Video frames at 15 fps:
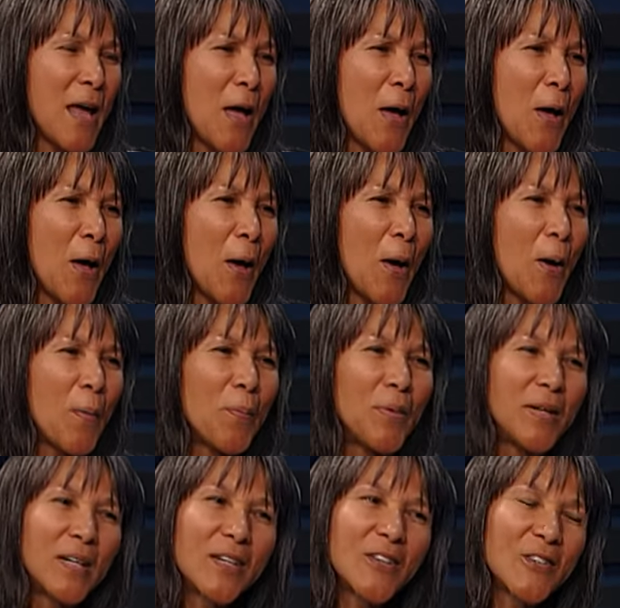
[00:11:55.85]
Yes.
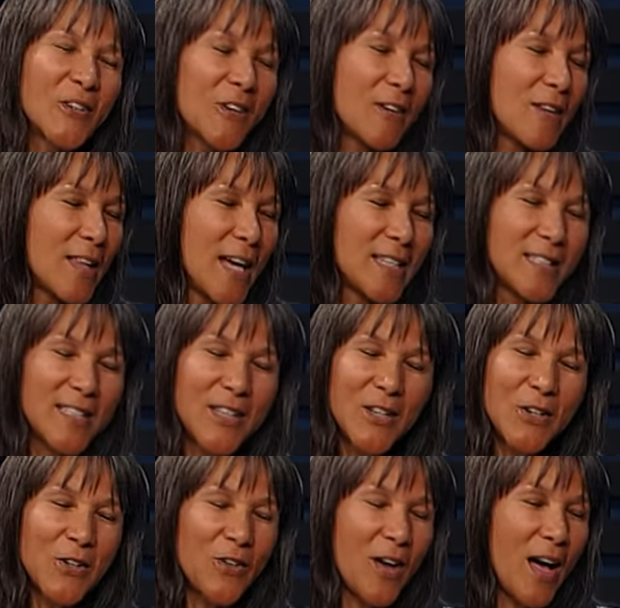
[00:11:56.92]
But girl, I
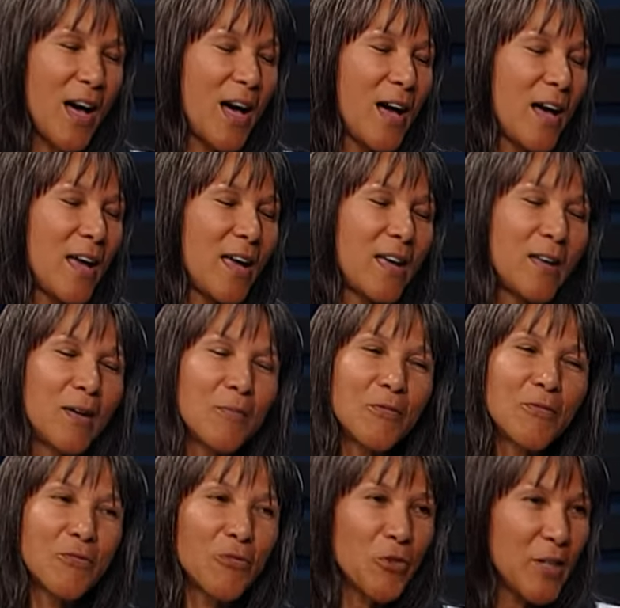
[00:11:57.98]
tell you, I am
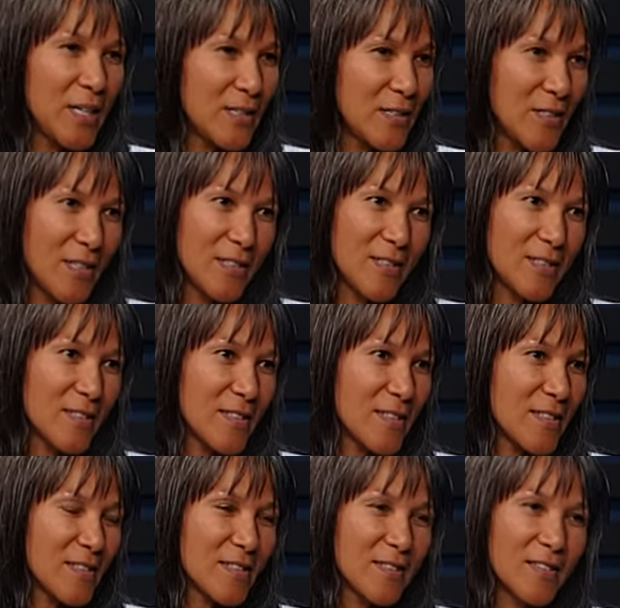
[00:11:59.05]
free in Jesus.
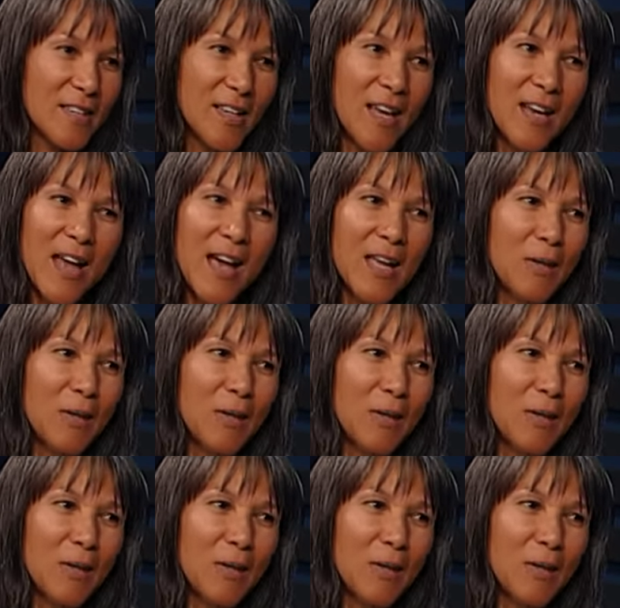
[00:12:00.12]
Yes. And I